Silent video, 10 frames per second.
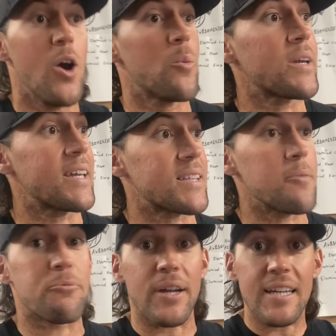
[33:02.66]
We get them
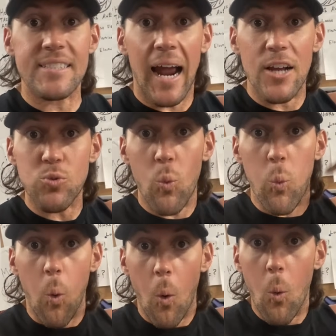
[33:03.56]
freaking tires.
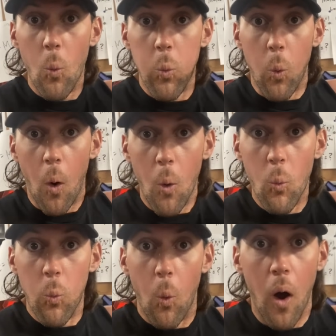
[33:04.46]
Whoa, whoa,
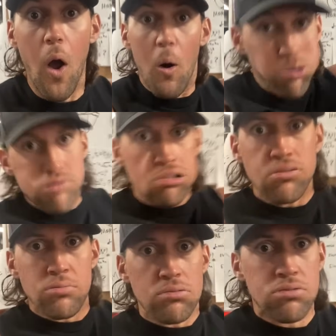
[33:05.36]
whoa.
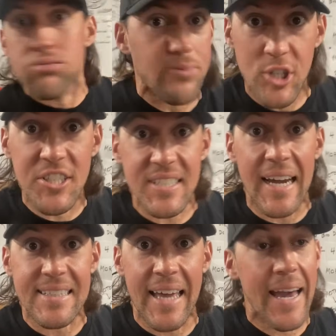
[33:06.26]
Just
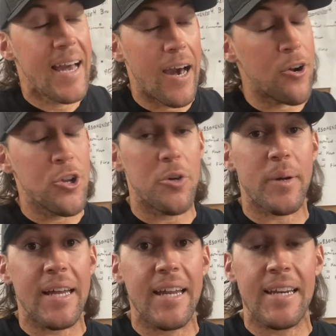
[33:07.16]
like that. I don't know that we're
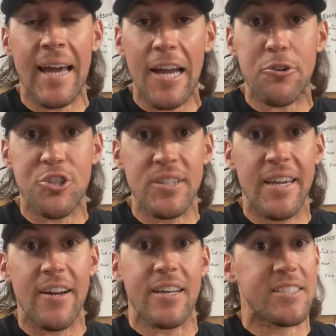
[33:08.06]
going to get any nitrous in the
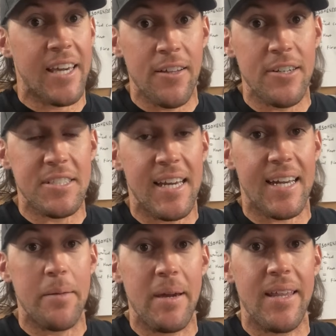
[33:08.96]
air because Killin It's not
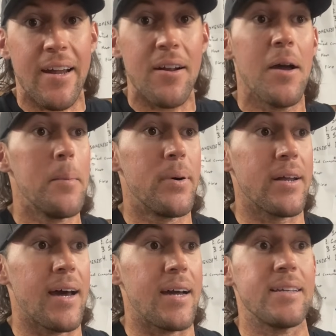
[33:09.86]
going to be there.
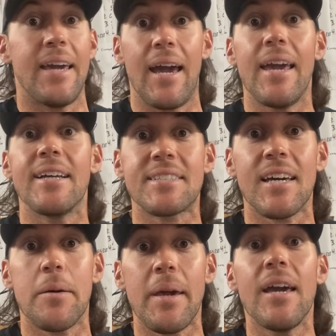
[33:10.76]
But, yeah, it's going
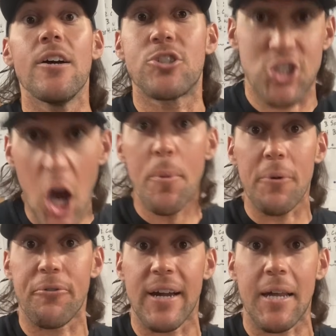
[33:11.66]
to be super
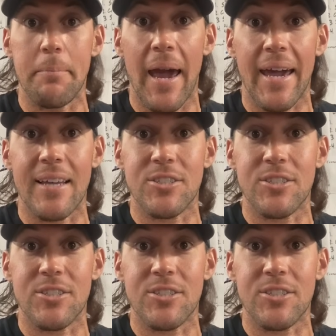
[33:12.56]
freaking banging.